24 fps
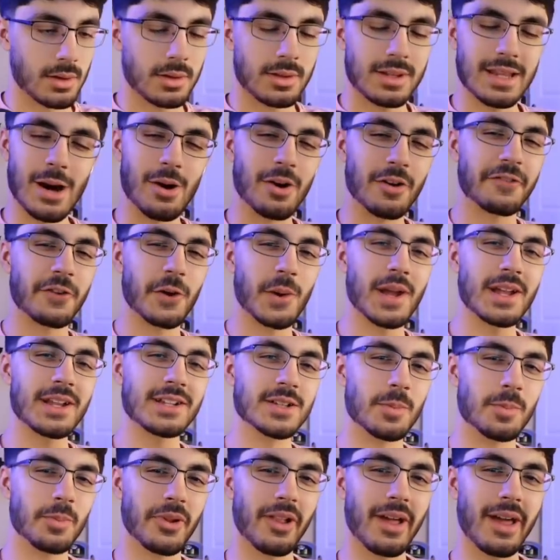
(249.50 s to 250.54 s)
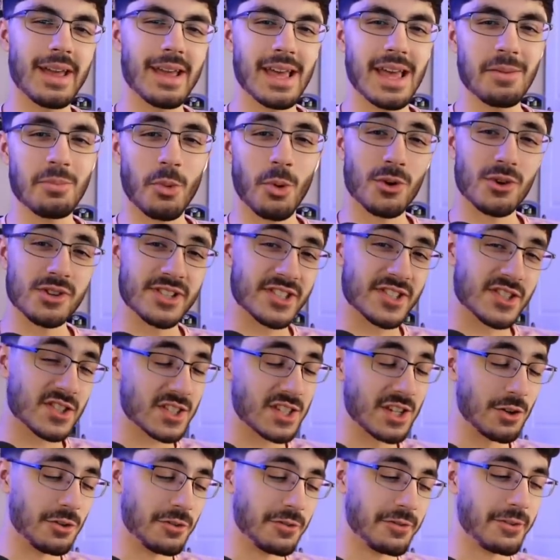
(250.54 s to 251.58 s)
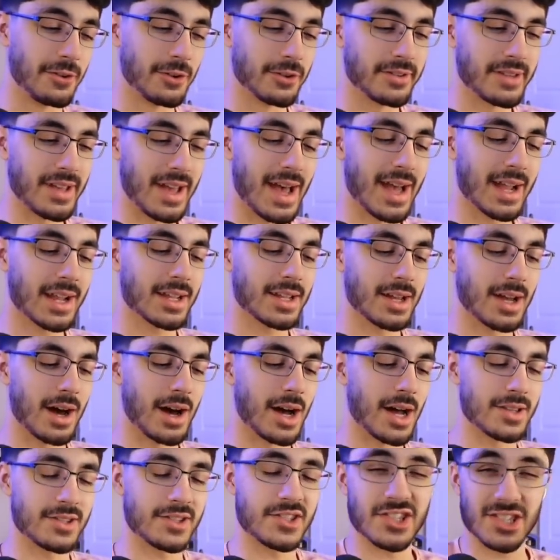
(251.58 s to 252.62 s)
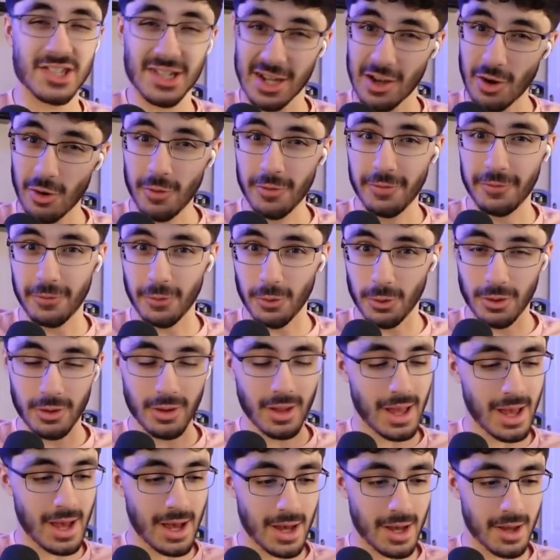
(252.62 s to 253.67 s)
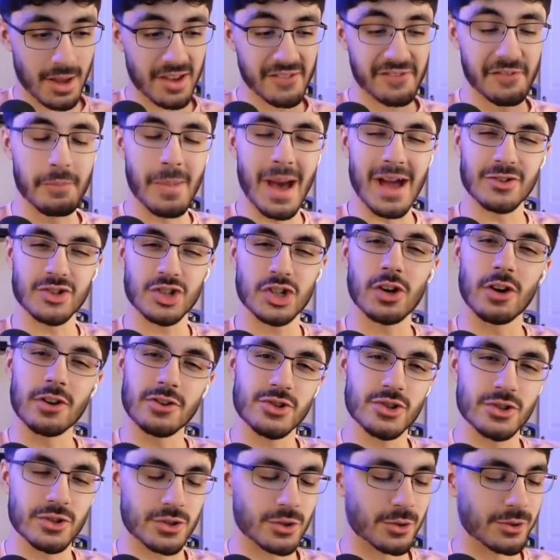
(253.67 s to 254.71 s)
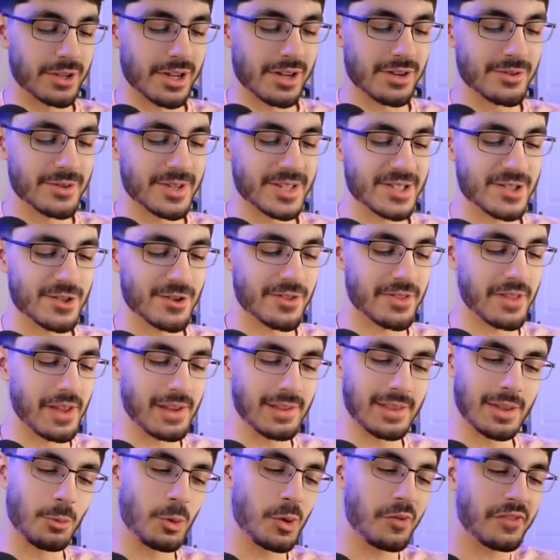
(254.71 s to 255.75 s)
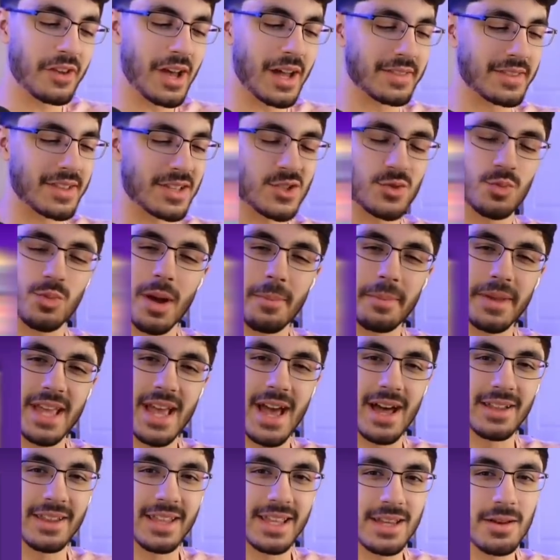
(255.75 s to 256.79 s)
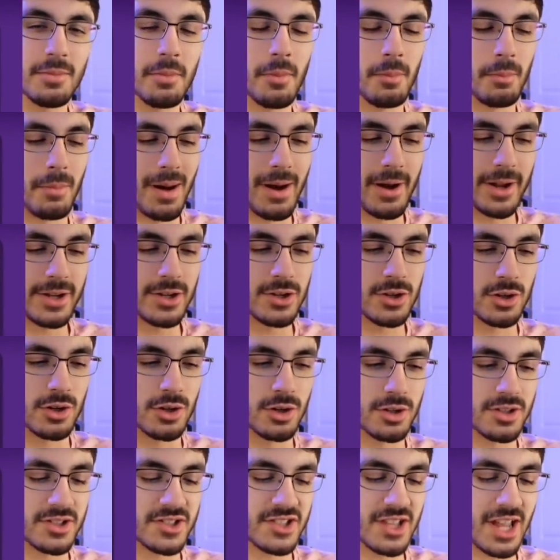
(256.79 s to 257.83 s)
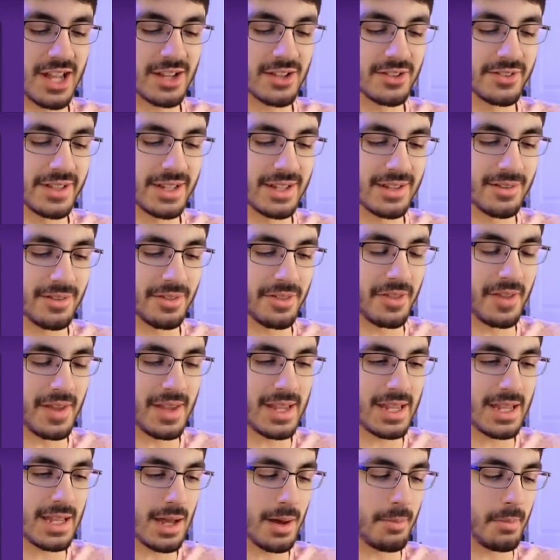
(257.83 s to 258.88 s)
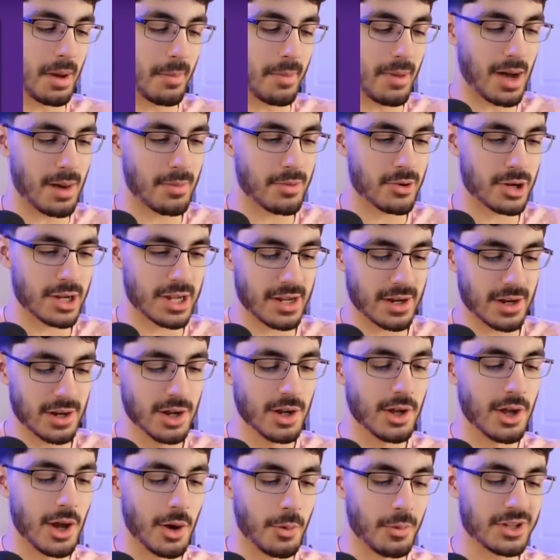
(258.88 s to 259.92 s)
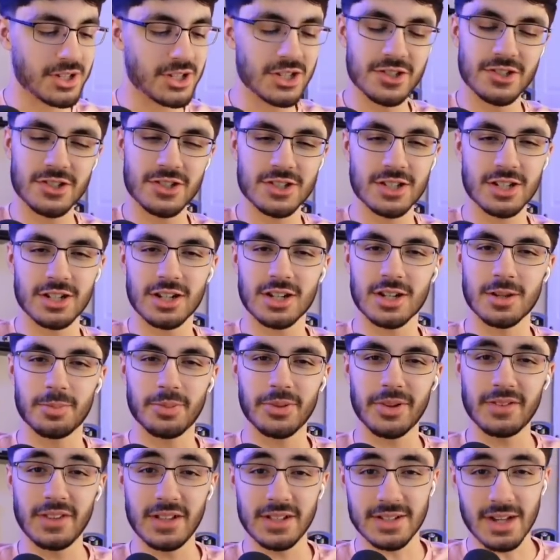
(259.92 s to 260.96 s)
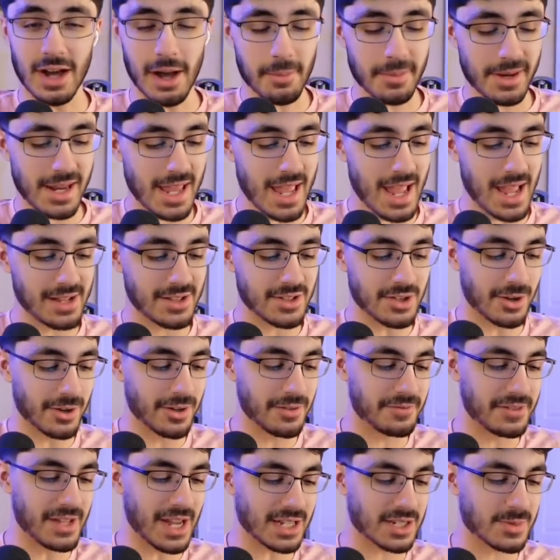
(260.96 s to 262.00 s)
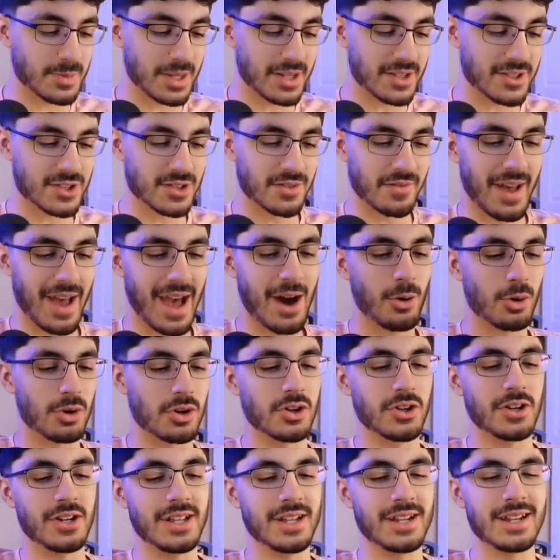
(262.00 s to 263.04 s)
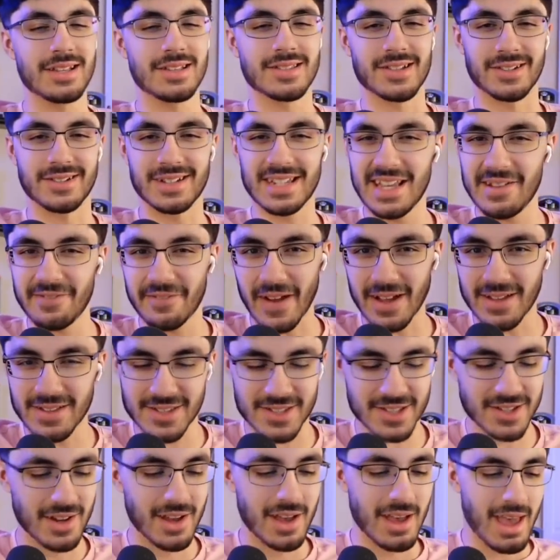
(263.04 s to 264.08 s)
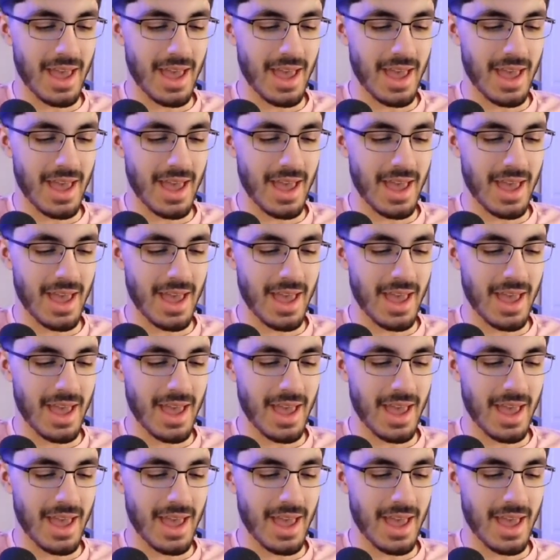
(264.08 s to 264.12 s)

Now, if you're into playing a more skillful deck, if Magic Archer Tornado is your thing, then we've got this Remy Ellie minor cycling thing, a mobobber here, which is just going to completely dominate a ton of decks because of how good it is on defense.